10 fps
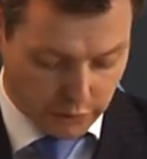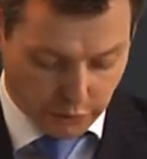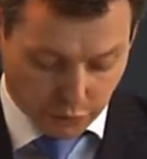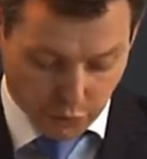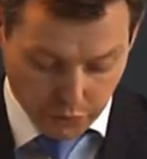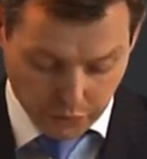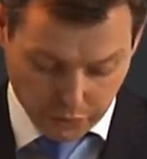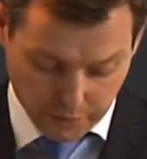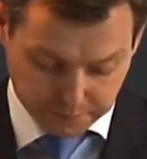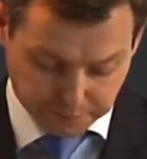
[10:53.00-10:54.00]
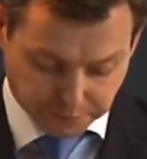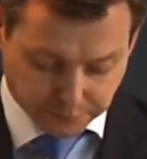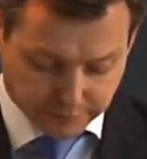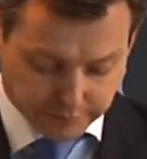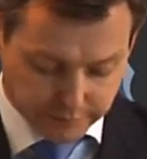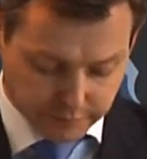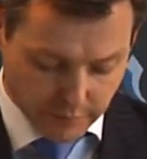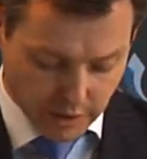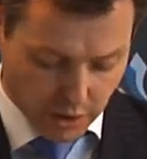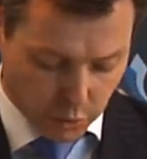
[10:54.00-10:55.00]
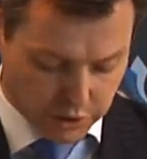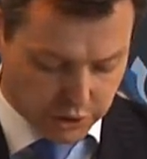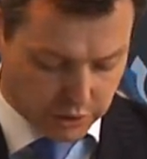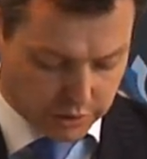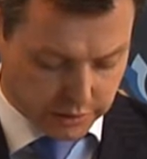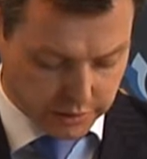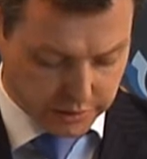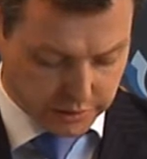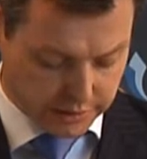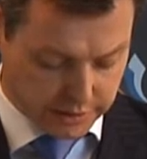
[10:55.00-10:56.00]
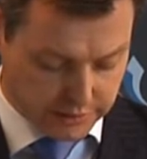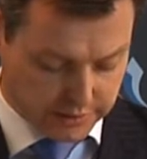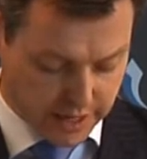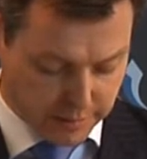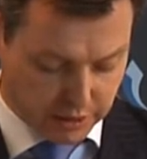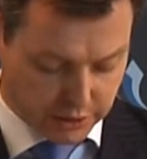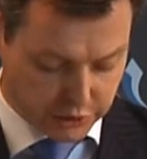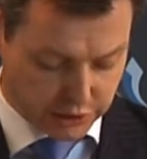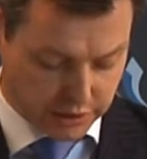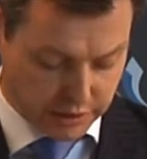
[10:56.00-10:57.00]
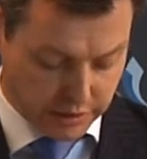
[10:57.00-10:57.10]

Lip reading: Fourth, we should establish